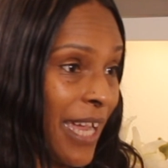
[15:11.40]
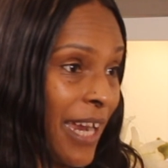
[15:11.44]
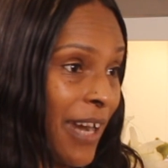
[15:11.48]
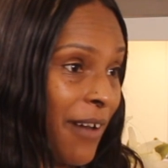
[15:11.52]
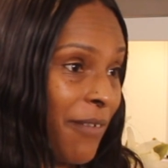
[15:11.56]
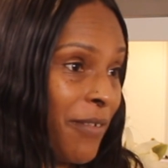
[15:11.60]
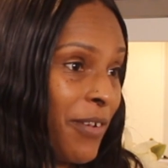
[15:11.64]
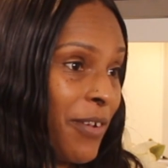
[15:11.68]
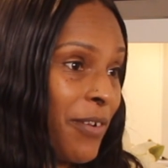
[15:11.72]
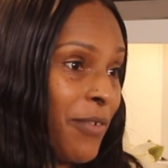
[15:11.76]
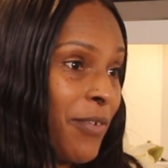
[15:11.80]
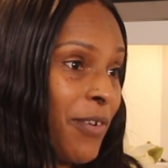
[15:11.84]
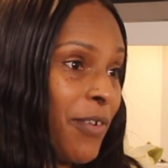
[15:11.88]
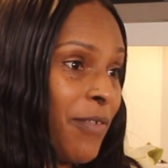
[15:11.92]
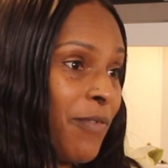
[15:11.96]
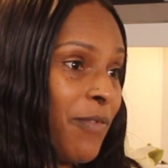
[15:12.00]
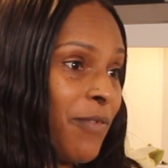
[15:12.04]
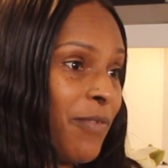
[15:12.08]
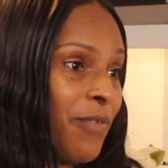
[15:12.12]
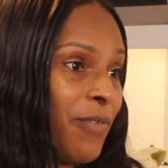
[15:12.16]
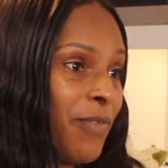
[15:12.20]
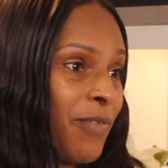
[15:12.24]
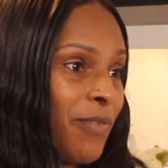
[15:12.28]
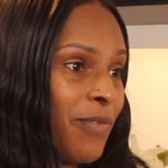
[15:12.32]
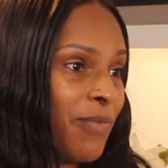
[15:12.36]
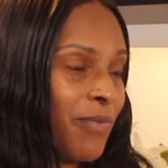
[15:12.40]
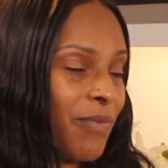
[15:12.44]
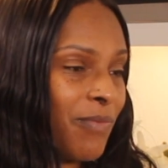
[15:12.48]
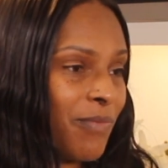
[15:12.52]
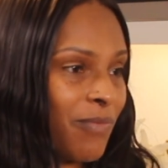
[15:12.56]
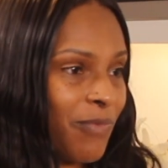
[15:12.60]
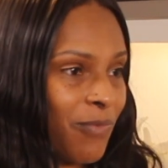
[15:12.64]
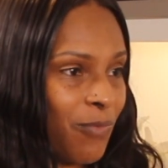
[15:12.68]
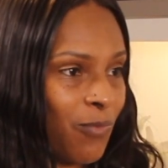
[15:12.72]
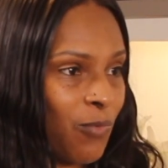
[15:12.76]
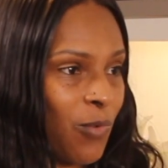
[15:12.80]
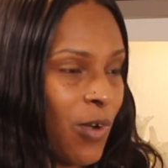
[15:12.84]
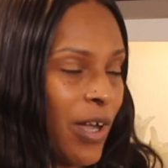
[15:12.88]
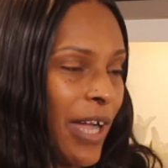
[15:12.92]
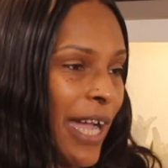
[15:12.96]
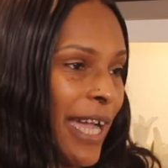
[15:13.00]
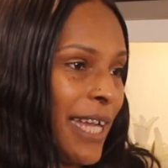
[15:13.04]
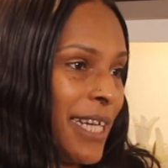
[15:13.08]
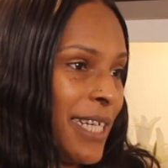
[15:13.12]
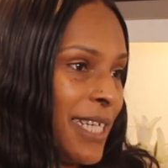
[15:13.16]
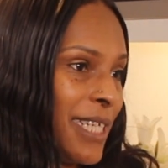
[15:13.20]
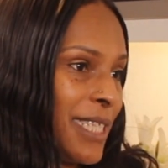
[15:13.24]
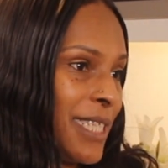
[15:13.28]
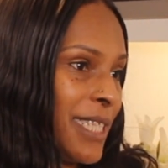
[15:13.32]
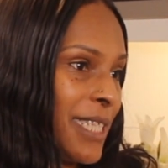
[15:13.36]
area of what
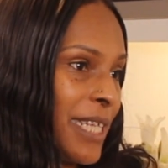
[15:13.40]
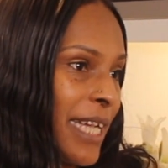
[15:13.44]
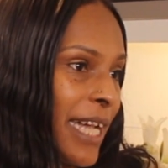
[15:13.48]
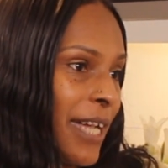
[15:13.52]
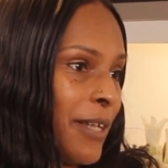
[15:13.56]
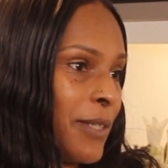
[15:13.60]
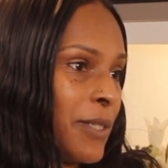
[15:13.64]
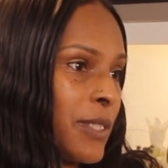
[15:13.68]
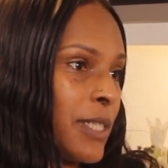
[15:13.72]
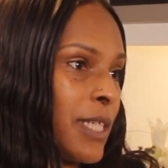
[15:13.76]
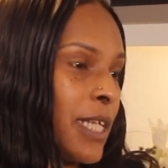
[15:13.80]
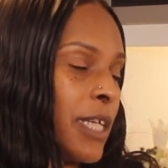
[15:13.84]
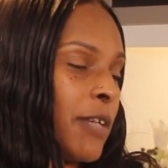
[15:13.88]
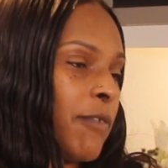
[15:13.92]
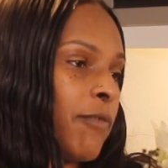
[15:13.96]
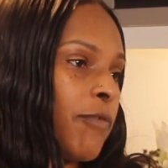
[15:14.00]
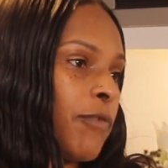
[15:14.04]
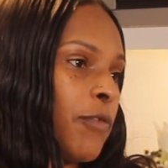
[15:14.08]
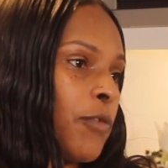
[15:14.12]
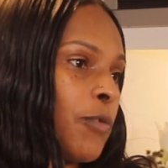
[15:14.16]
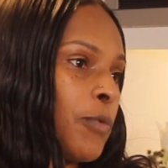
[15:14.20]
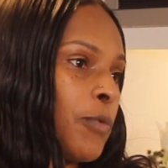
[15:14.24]
I needed. What you what you